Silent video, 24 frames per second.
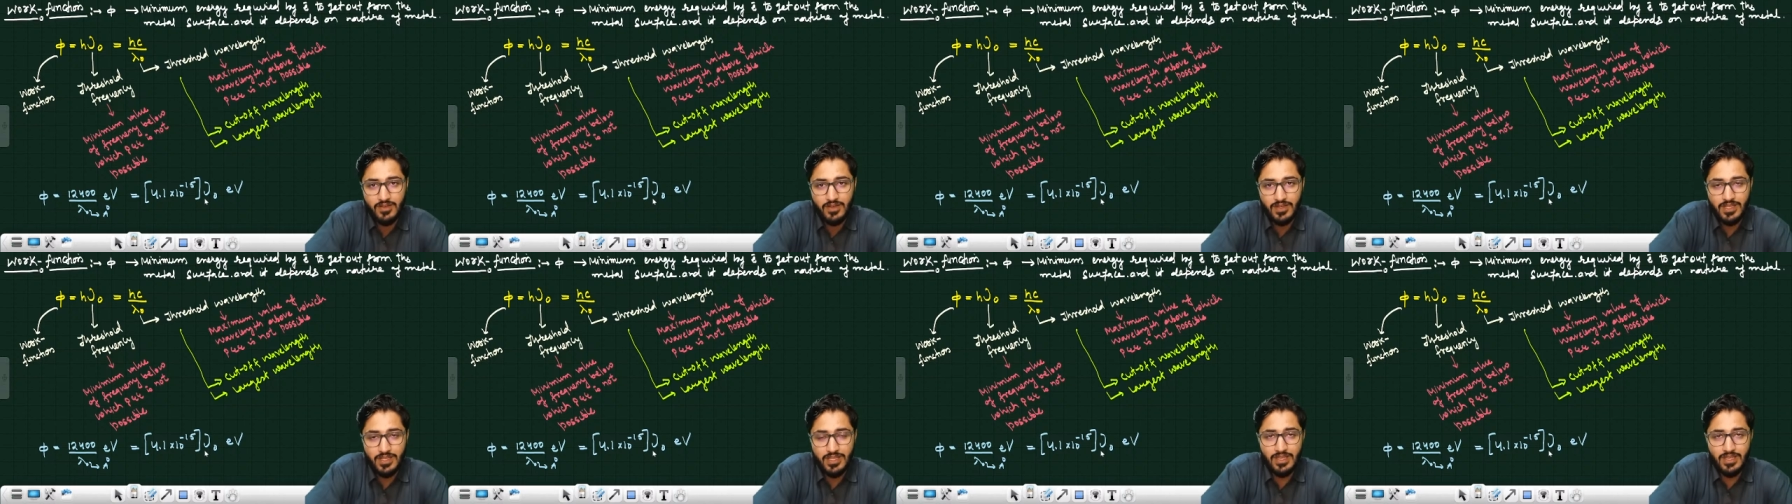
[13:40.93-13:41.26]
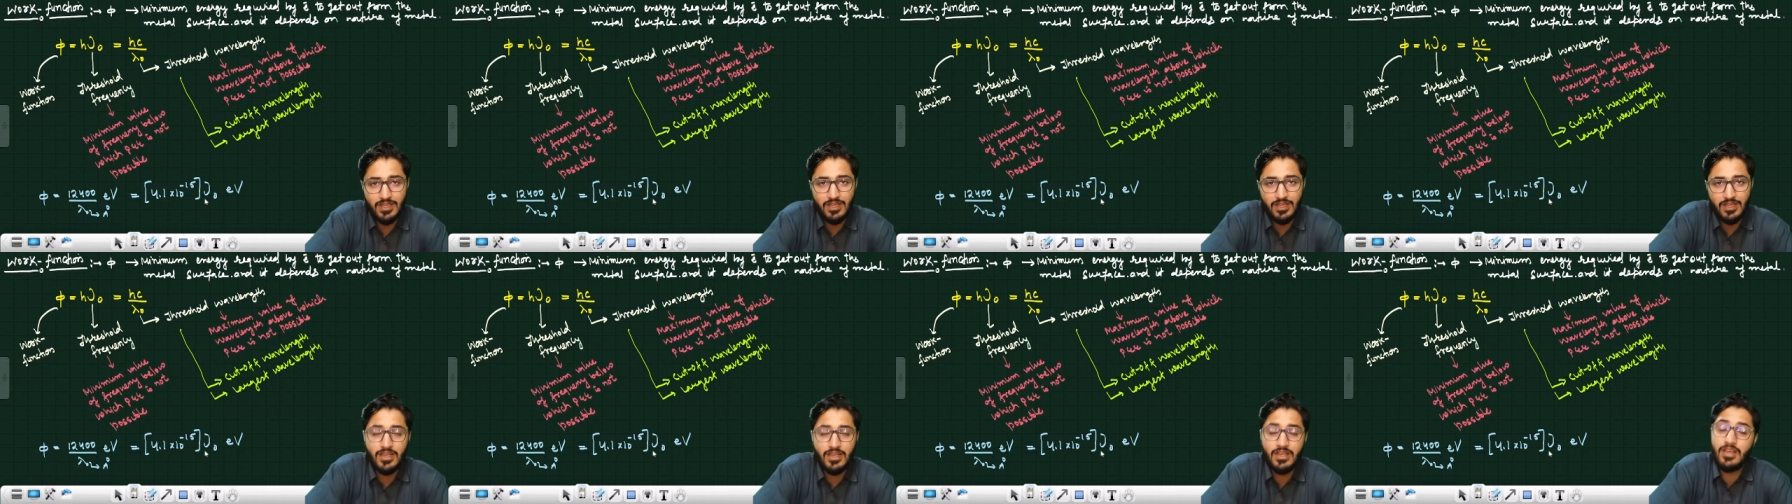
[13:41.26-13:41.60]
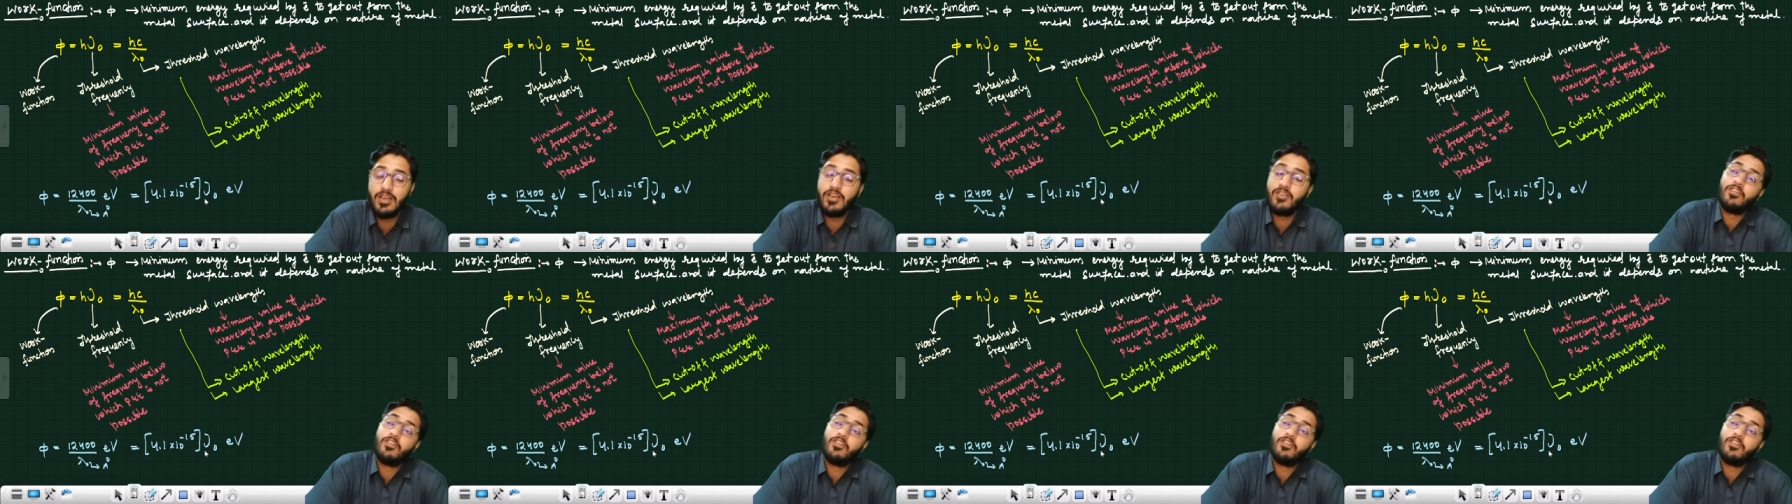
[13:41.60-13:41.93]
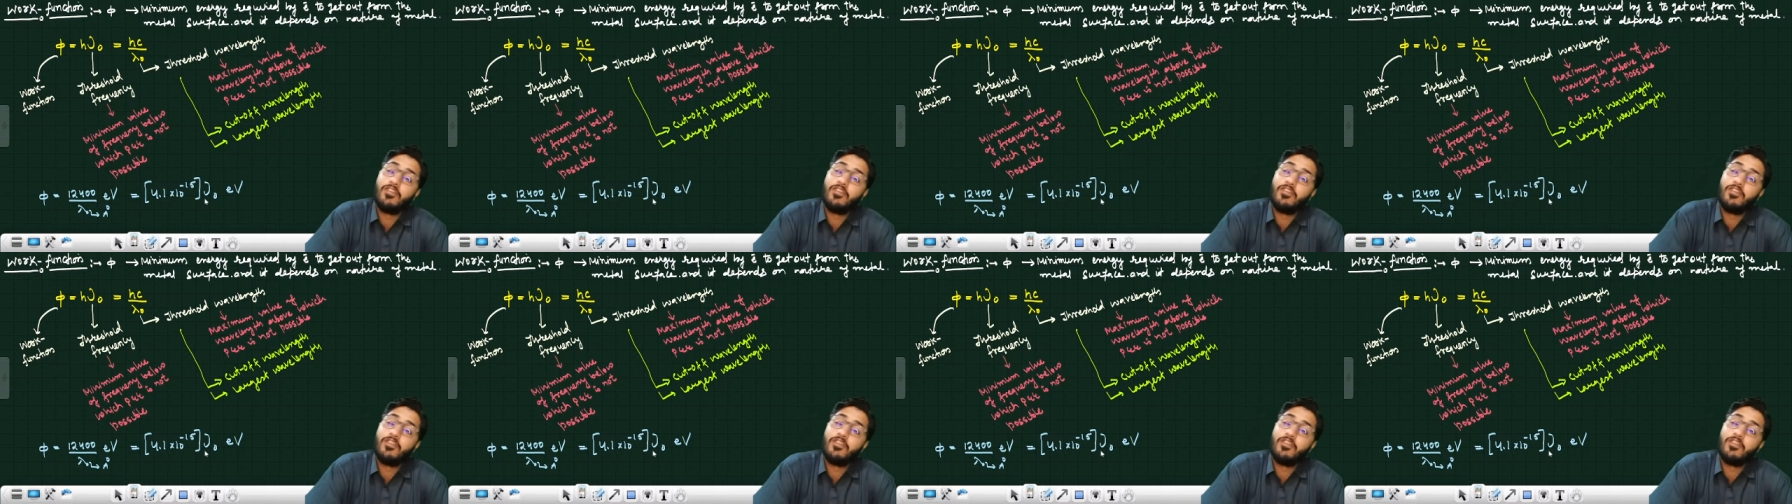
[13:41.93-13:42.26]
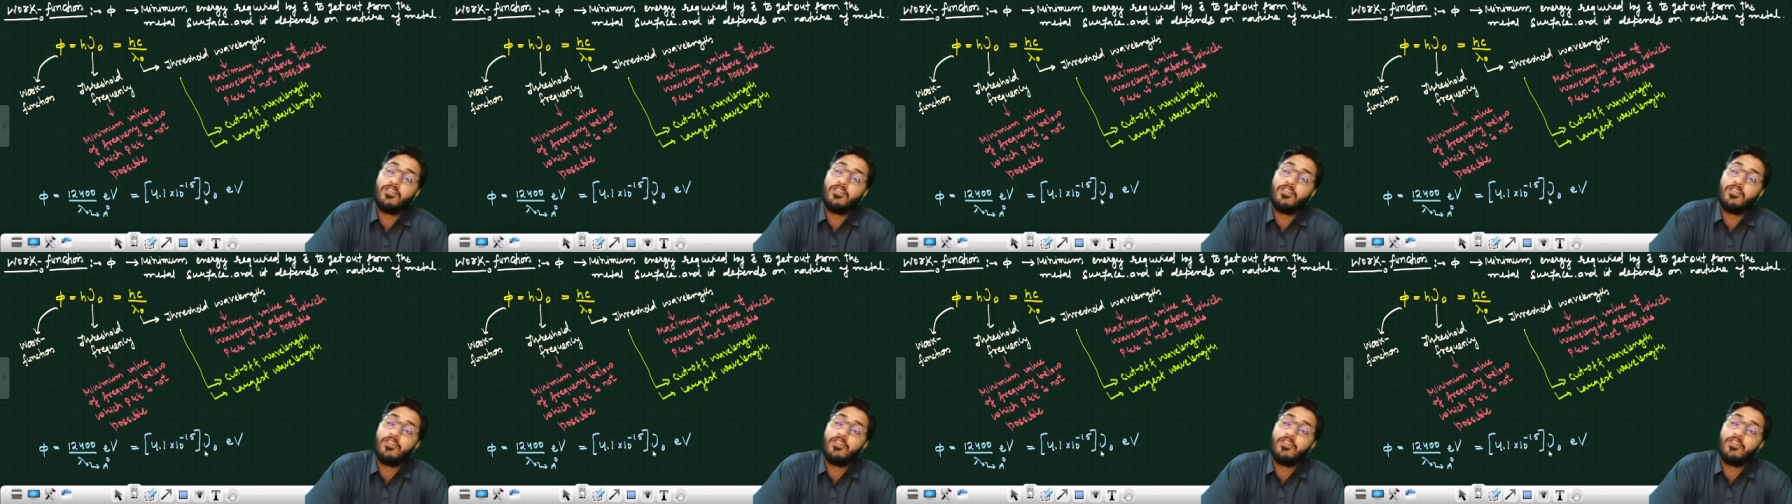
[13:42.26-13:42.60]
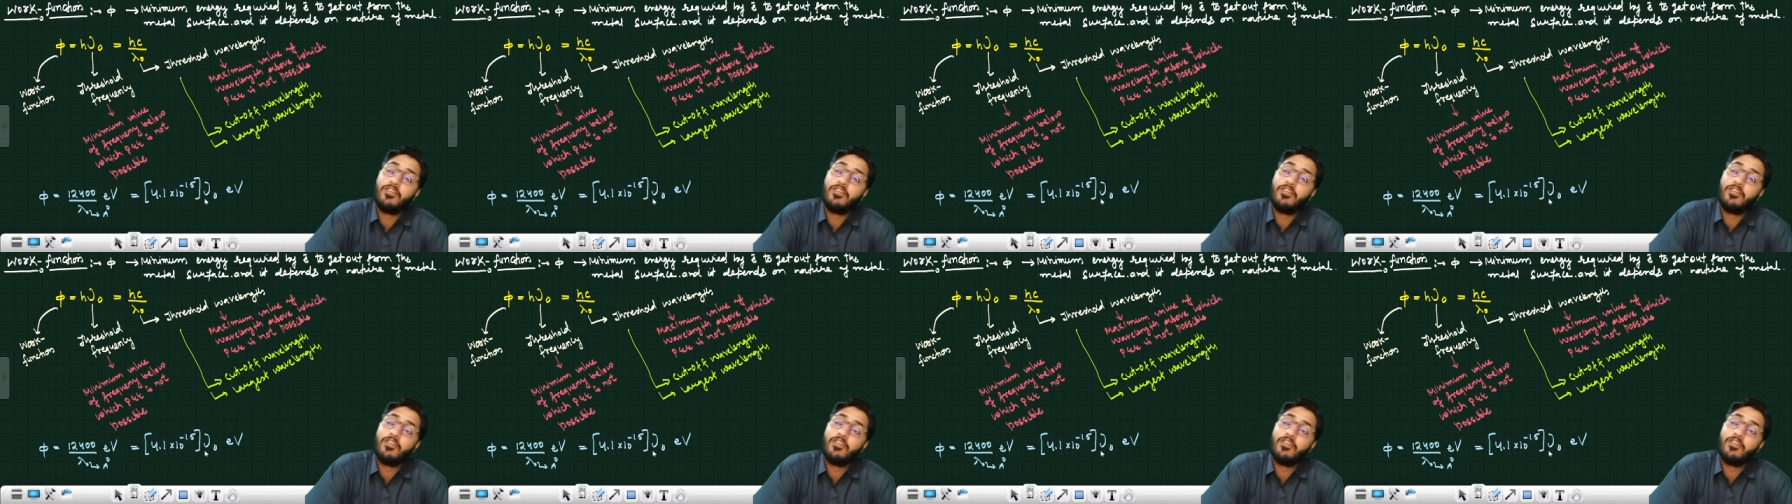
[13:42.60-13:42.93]
Okay, one more is
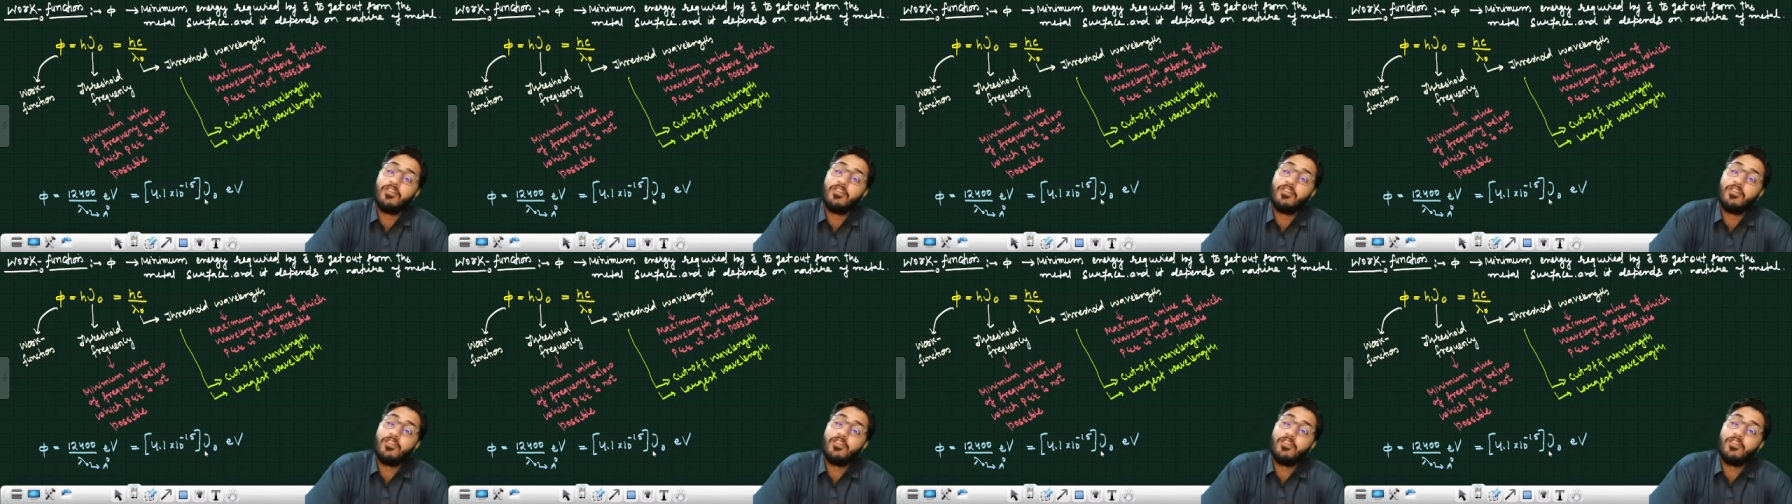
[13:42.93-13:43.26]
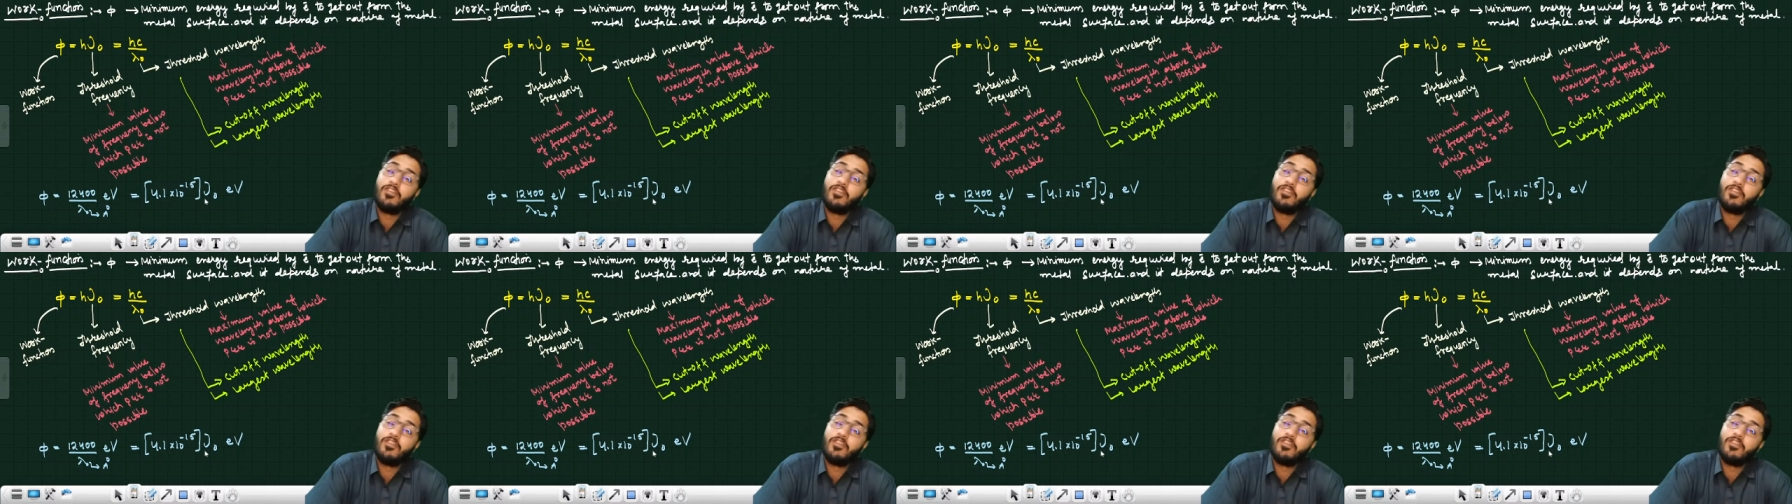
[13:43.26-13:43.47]
2